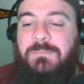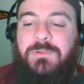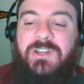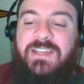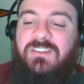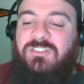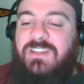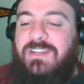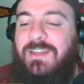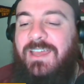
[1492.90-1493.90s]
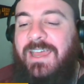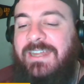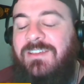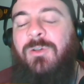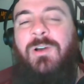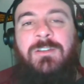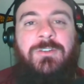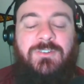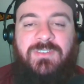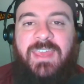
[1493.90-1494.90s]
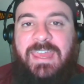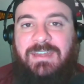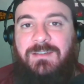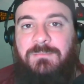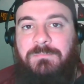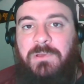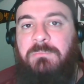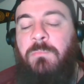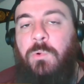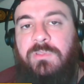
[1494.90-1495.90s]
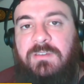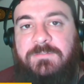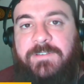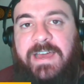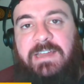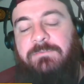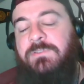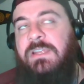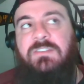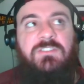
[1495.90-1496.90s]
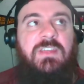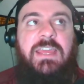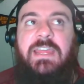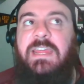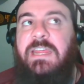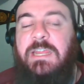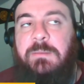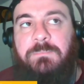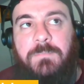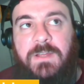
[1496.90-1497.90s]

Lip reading: prediction, I'd go under 10, but more than 5. Let's say,